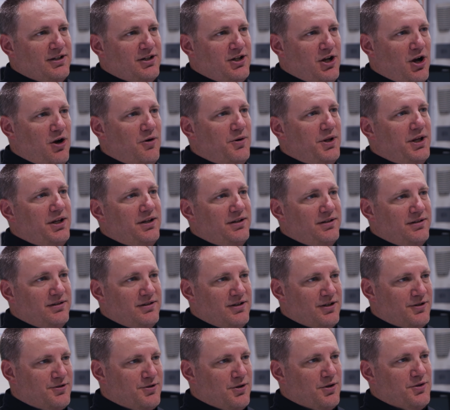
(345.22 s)
Coating
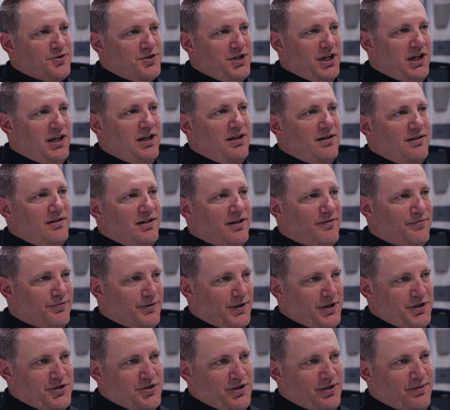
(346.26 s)
controls heat and
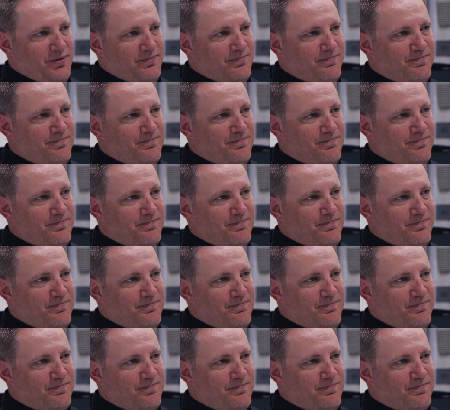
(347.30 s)
friction.